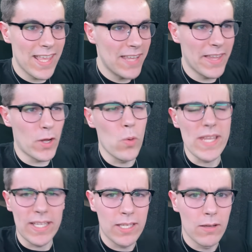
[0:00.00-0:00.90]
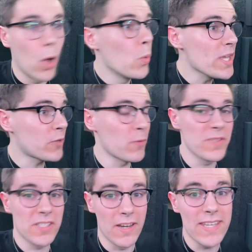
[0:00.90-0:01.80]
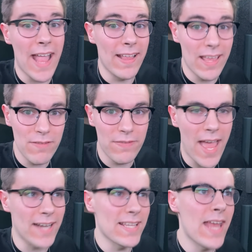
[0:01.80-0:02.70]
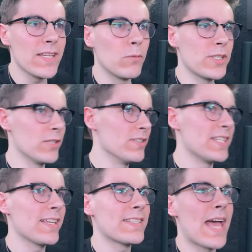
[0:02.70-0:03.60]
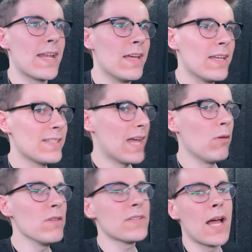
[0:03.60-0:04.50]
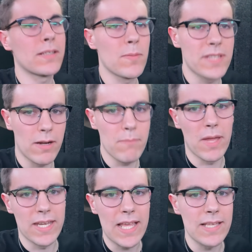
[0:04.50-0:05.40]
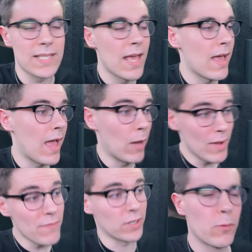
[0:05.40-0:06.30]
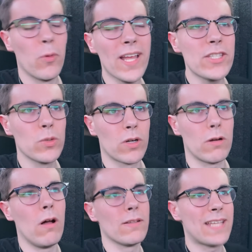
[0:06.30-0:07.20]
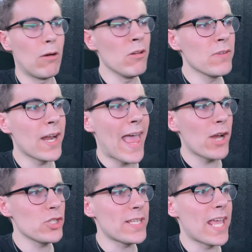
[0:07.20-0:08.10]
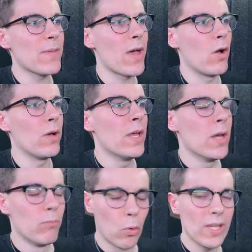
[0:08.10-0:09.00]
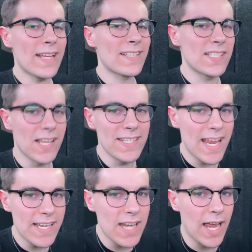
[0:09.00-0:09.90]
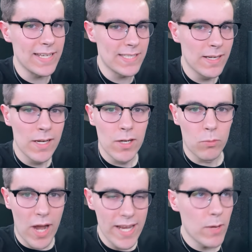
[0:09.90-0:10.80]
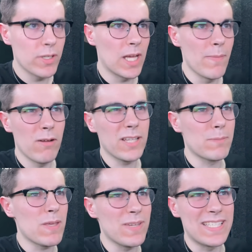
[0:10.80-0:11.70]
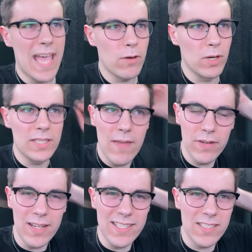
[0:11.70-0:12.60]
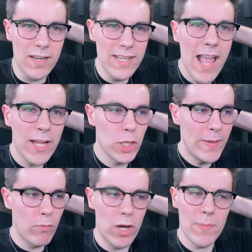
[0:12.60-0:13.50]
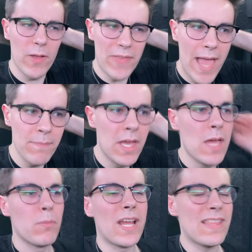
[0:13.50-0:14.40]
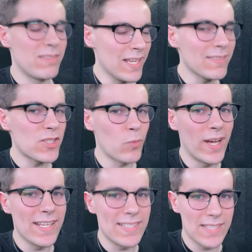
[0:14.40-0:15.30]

in like a week from Sunday, in fact. And what's interesting is that Tower of God comes out on Mondays. However, from what I do recall, Tower of God actually came out more like Sunday night, right? It would come out like maybe 10 or 11 on Sunday. I could be wrong about that, but I think that's why it's